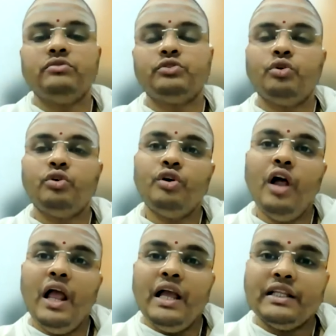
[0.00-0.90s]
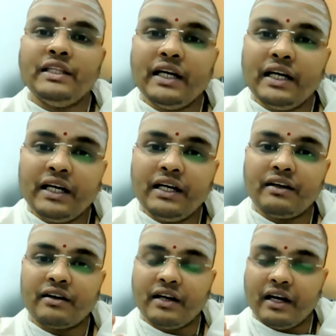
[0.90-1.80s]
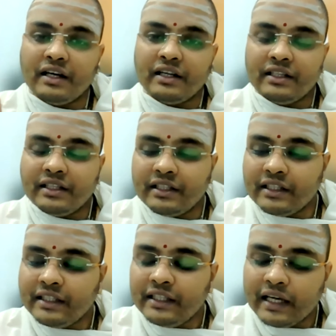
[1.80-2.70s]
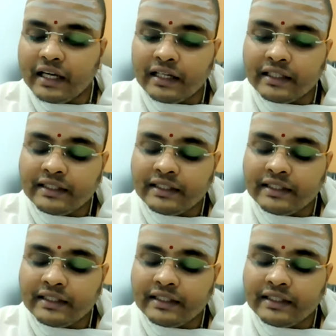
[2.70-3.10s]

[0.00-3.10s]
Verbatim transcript: So the uh, uh,